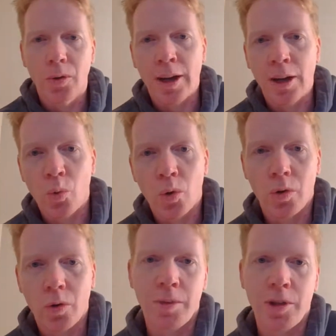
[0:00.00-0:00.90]
a royal
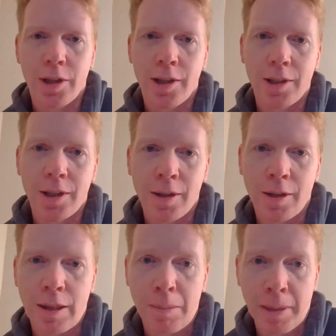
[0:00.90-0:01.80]
commission into
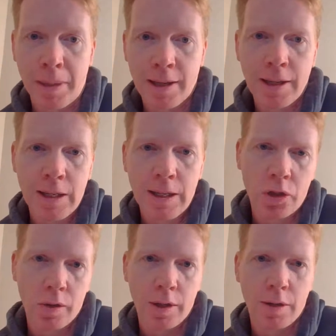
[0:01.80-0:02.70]
the banking
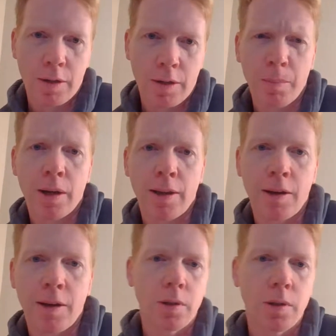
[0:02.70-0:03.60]
industry, and a big part of
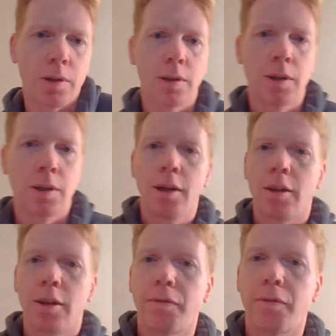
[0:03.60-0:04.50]
that was
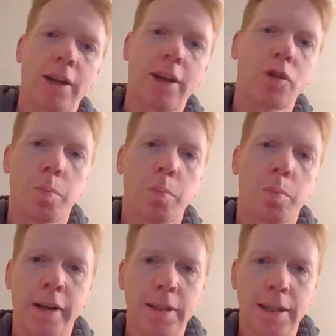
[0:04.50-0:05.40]
the financial
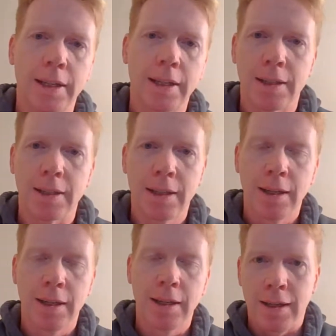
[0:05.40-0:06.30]
planning sector.
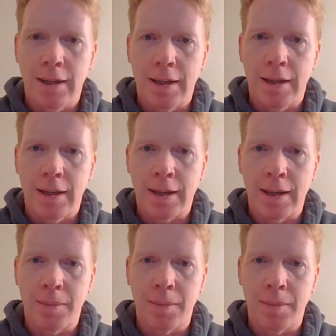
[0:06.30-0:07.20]

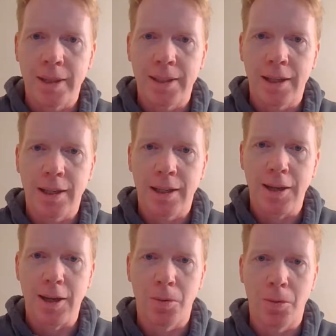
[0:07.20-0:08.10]

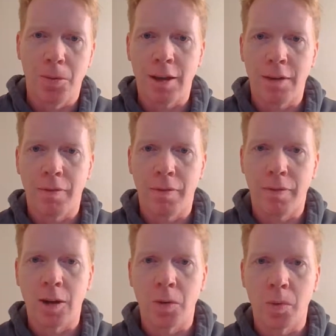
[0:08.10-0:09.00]
Basically, what that
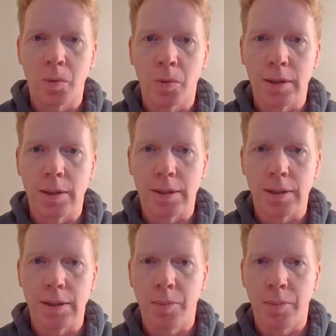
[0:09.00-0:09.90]
found was
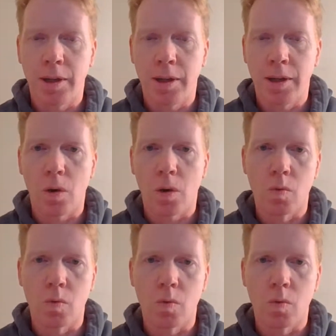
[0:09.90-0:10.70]
there'd been a whole